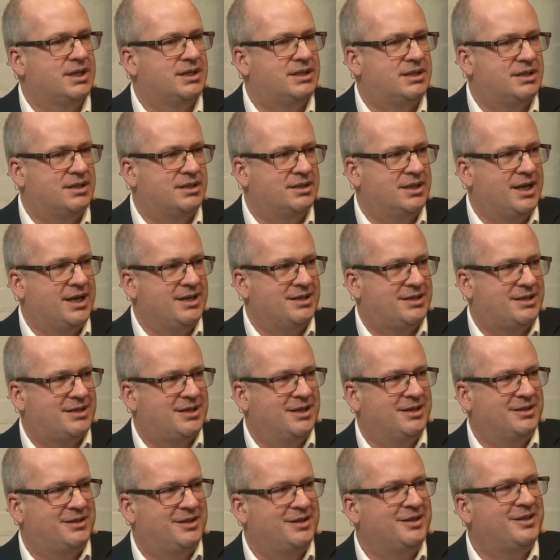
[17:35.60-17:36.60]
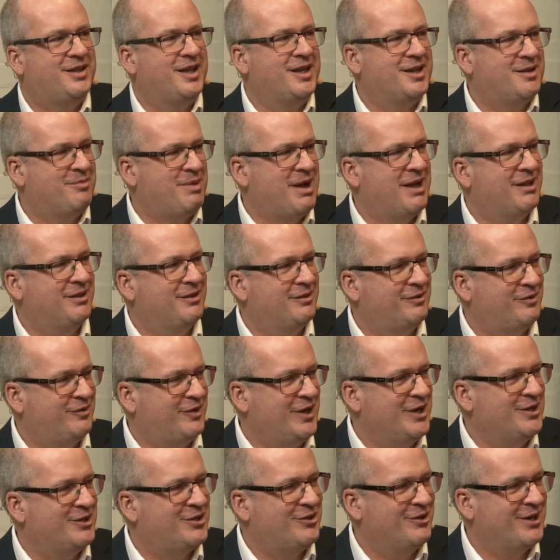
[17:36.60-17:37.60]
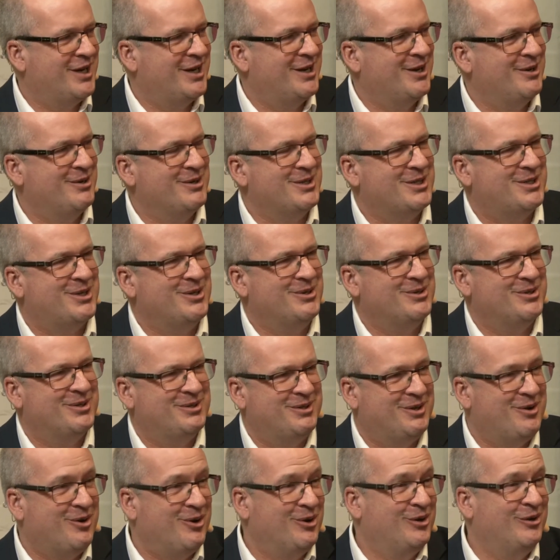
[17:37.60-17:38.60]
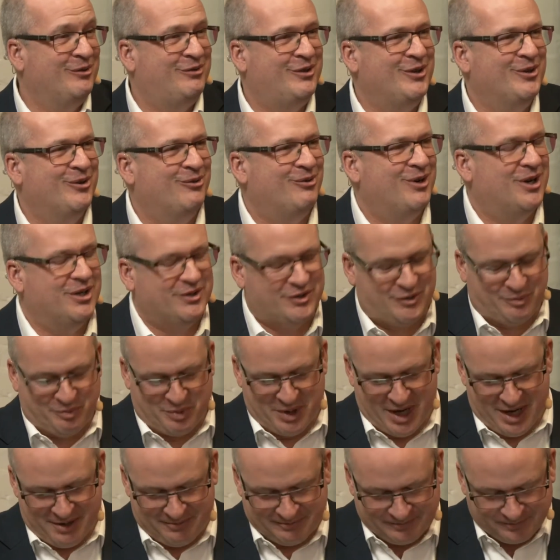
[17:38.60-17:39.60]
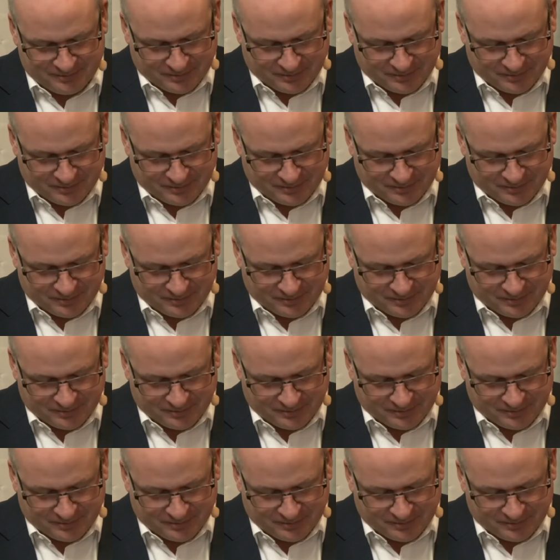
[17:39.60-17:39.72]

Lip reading: is to think about the future, and I know it's all of your roles. But